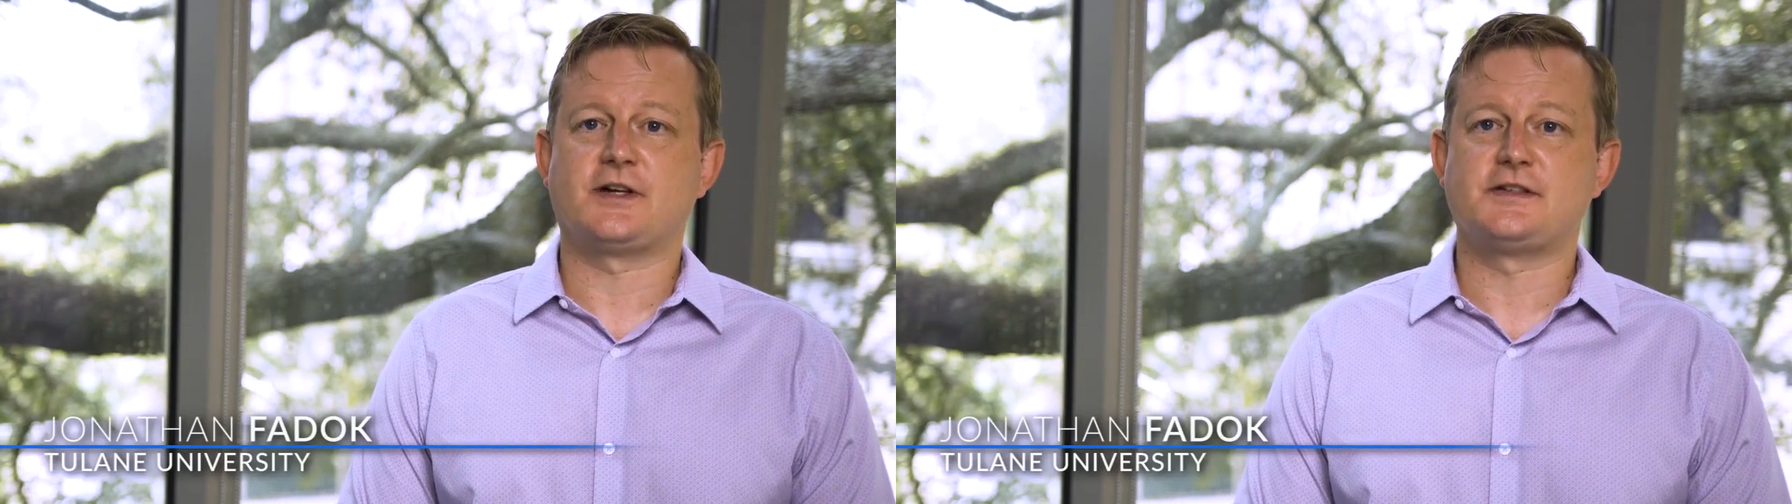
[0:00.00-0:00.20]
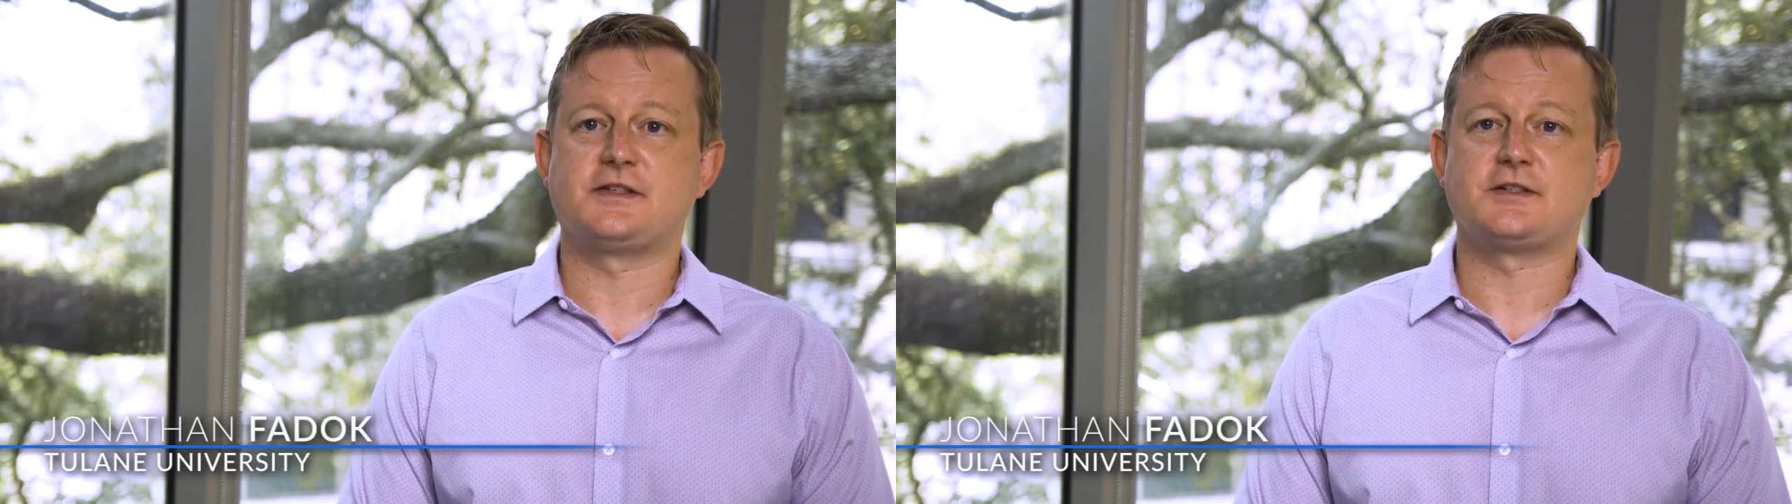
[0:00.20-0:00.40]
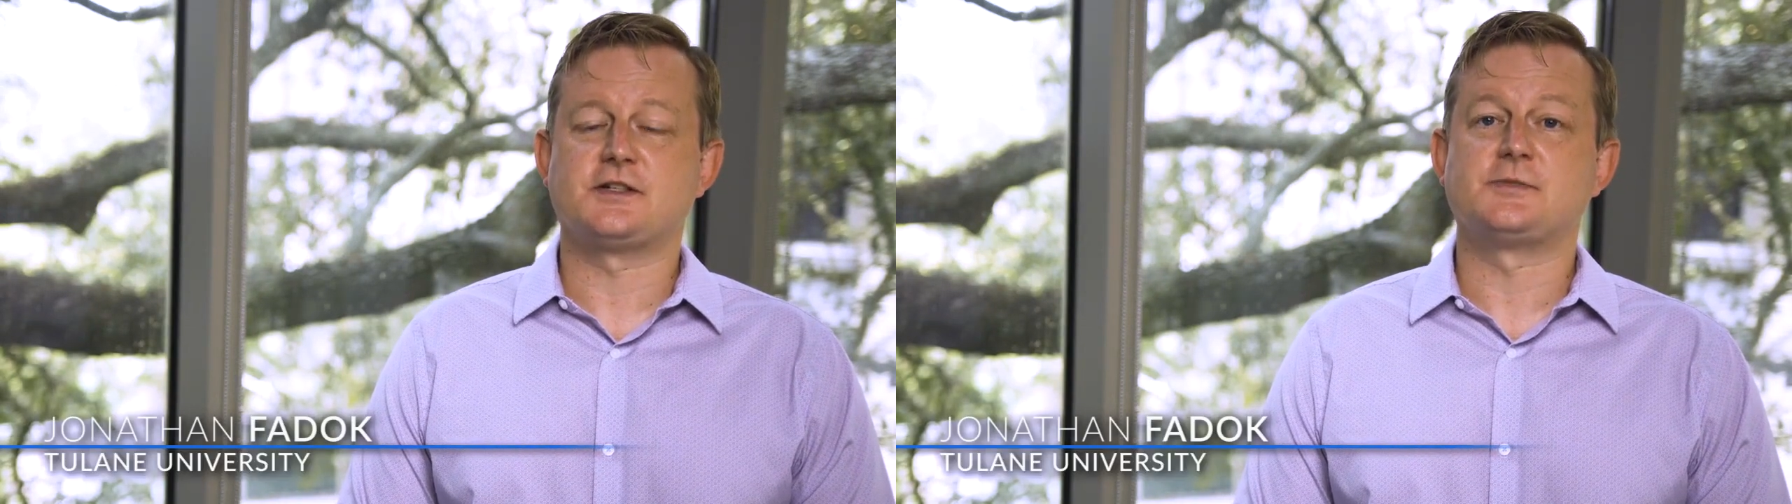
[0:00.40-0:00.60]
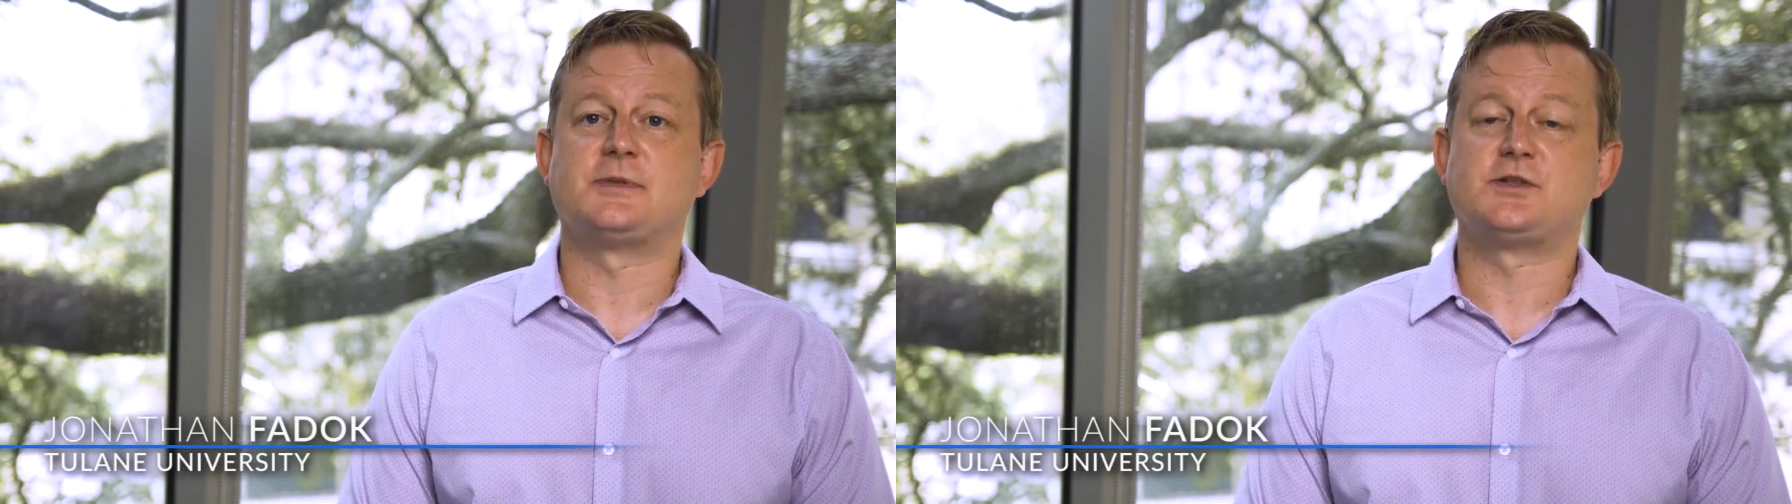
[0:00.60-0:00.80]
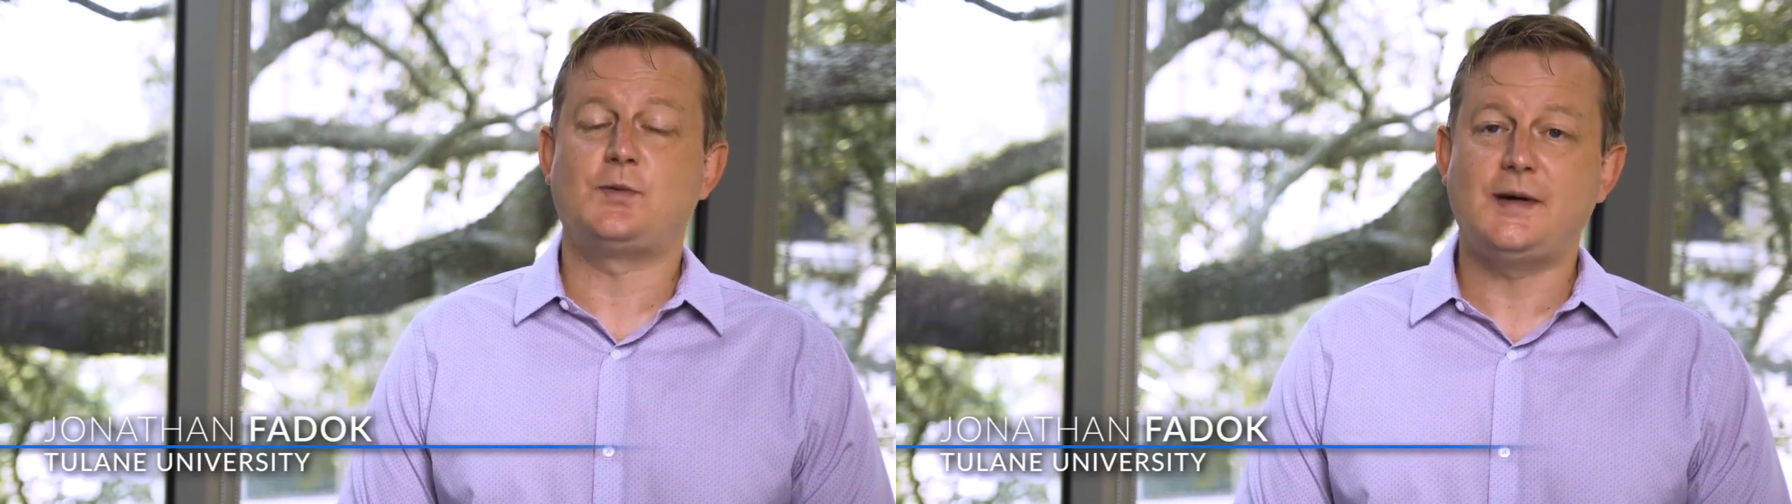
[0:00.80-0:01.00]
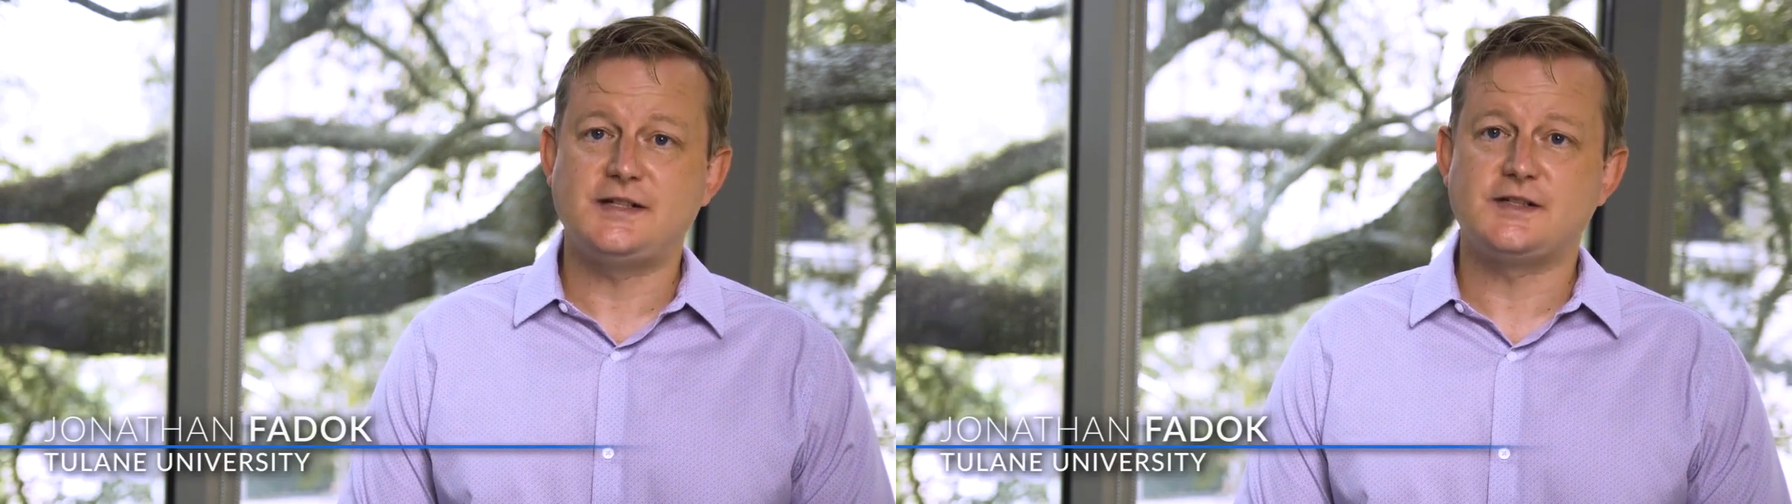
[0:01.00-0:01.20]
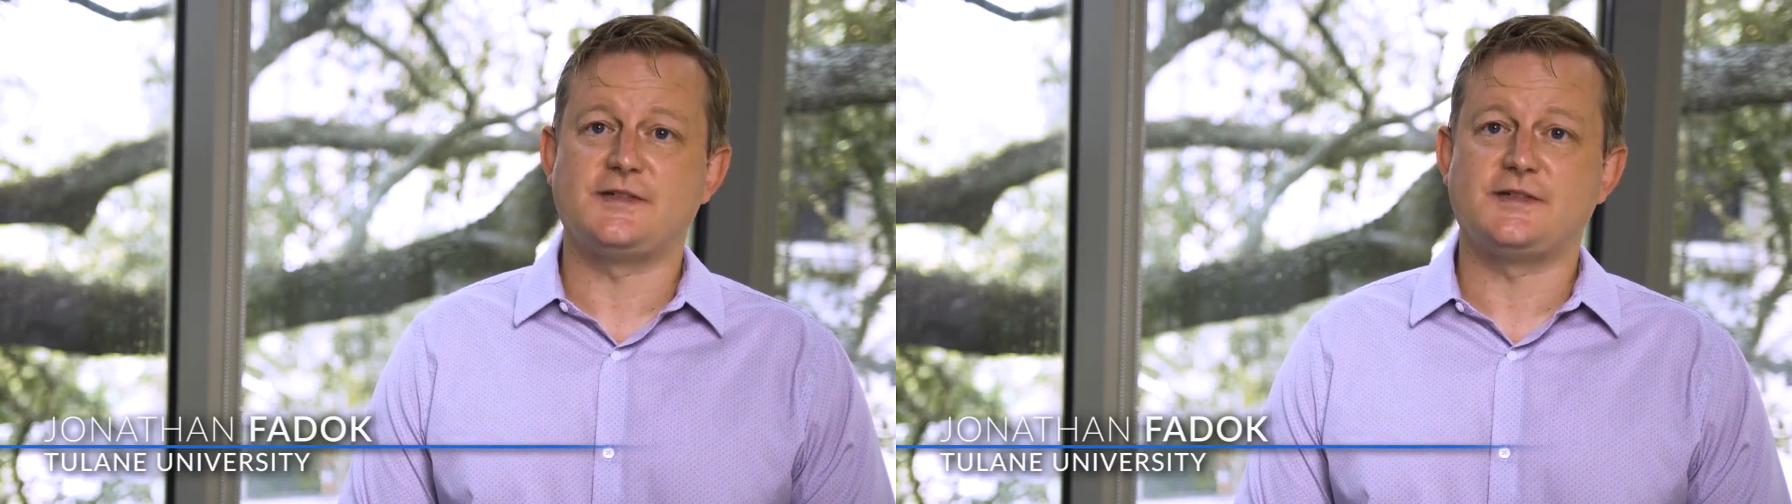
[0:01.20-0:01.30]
transitions between